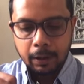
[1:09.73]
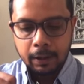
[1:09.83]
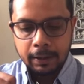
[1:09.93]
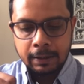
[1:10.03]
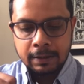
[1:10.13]

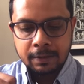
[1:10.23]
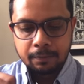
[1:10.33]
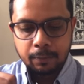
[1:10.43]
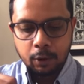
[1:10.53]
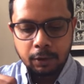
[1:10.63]
it is
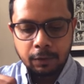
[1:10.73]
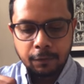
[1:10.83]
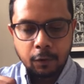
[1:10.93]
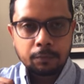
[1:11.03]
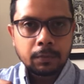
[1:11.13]
important
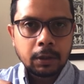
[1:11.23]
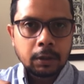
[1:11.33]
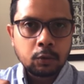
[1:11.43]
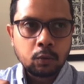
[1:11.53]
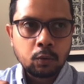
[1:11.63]
for me
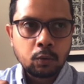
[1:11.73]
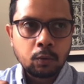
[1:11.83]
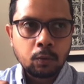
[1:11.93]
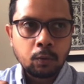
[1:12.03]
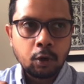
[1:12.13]
to
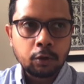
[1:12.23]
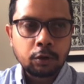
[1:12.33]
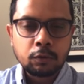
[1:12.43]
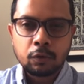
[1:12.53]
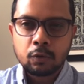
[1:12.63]
walk
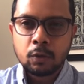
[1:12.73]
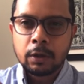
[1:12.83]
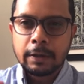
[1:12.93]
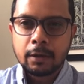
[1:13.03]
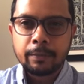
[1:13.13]
you through a
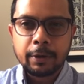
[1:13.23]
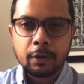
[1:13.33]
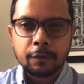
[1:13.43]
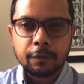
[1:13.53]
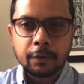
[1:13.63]
little bit
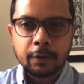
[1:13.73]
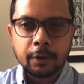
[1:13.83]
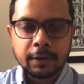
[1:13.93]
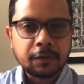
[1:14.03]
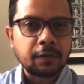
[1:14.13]
of
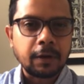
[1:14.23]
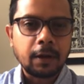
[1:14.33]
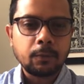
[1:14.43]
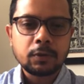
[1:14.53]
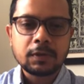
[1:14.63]
history. I
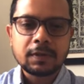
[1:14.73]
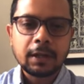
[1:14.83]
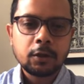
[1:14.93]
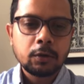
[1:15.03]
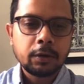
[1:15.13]
would just tell
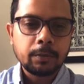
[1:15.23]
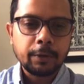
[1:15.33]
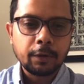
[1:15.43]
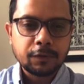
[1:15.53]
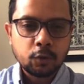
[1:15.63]
you a little bit
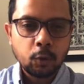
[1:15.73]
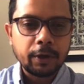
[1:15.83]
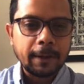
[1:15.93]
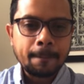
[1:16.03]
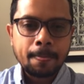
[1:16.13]
of
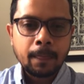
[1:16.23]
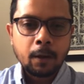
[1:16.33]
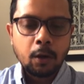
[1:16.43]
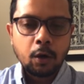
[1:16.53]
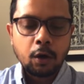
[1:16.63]
story
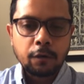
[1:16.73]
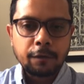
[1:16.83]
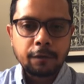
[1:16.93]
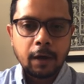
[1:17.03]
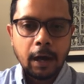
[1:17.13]

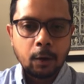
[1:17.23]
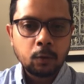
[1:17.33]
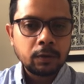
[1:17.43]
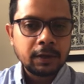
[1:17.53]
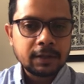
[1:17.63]
of how
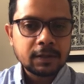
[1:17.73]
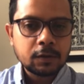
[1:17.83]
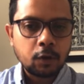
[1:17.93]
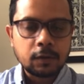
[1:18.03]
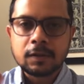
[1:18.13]
this
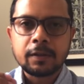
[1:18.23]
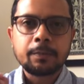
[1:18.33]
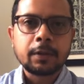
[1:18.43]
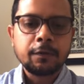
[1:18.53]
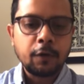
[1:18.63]

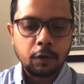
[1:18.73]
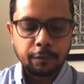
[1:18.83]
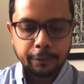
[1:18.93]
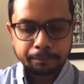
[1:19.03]
concept evolved.